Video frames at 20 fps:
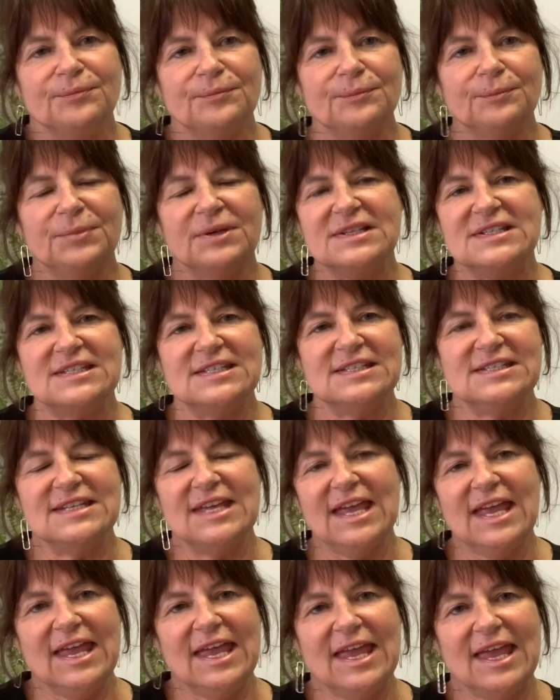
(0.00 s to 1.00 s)
But
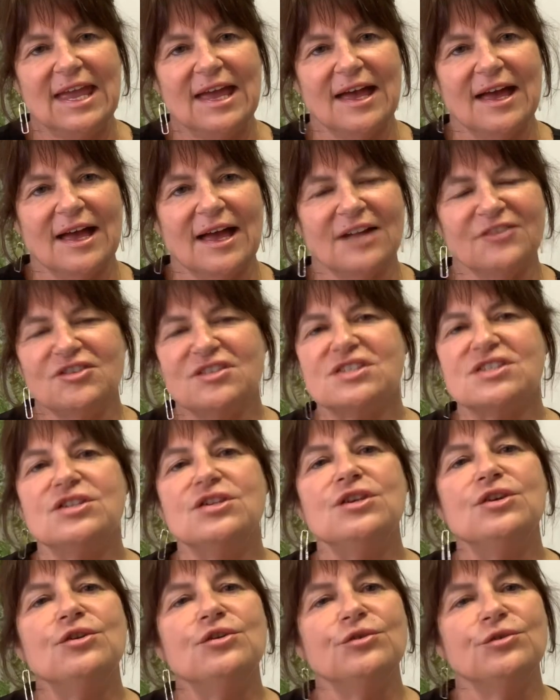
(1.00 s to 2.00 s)
today, I just
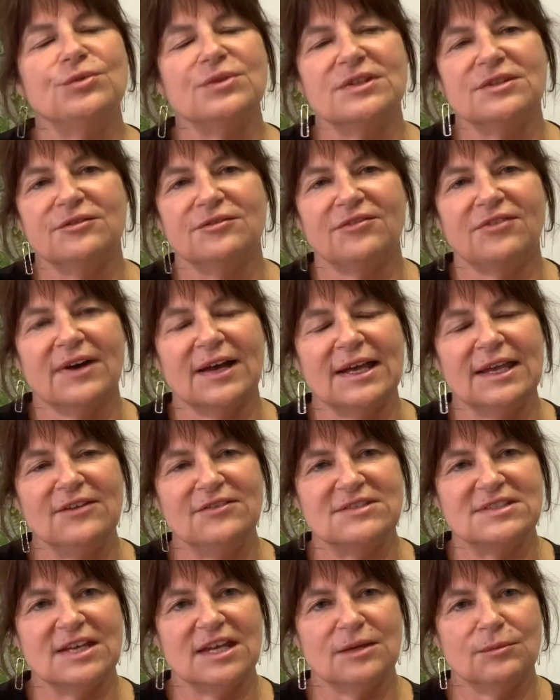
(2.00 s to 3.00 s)
knew within
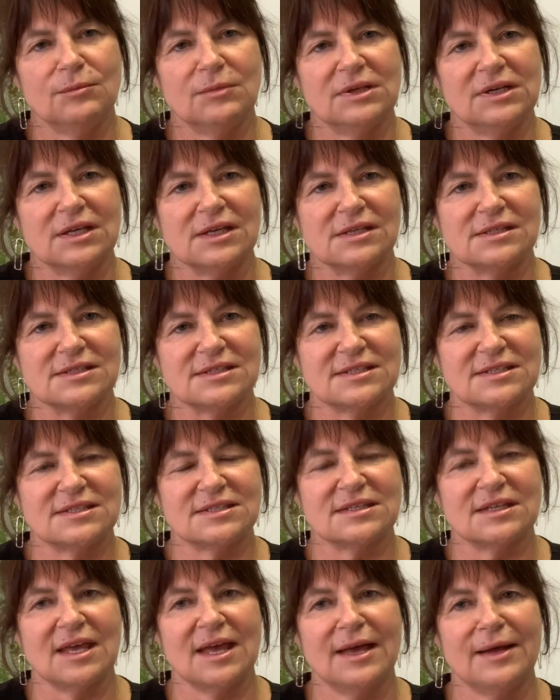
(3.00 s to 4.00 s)
5-10
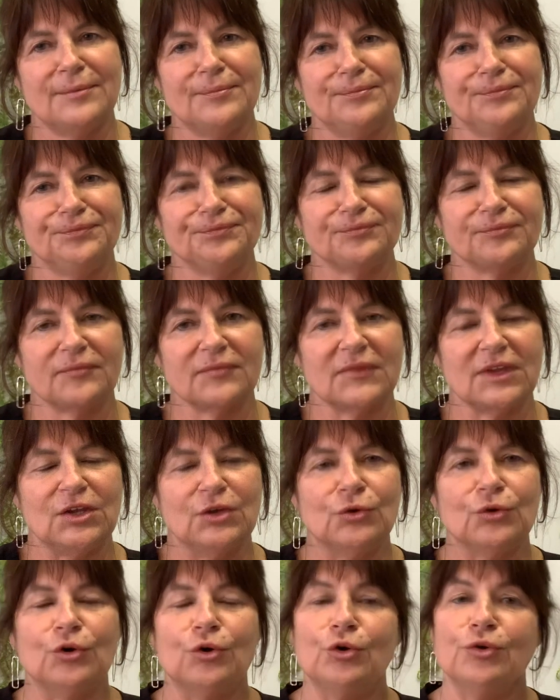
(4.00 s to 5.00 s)
minutes,
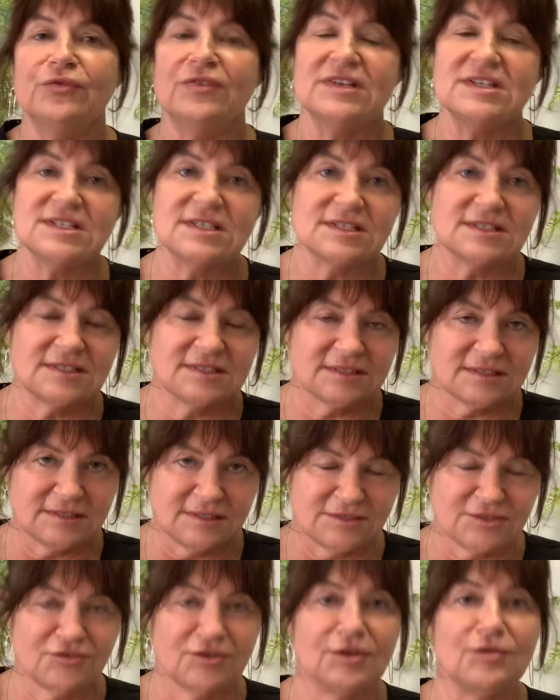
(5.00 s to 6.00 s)
COVID
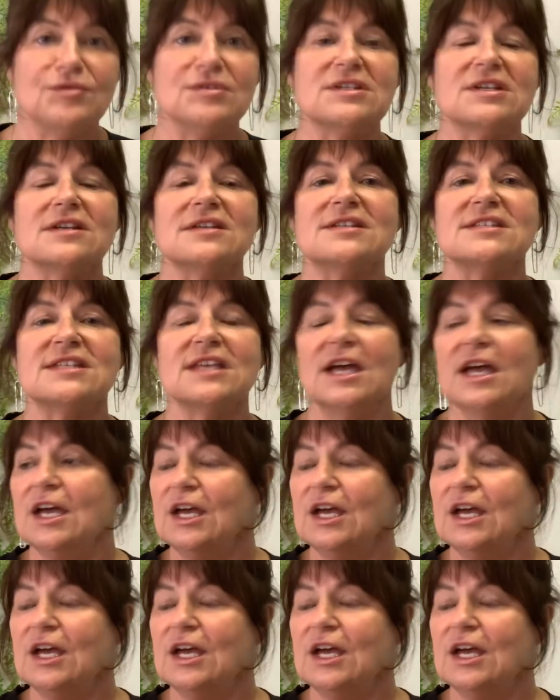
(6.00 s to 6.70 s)
is around us.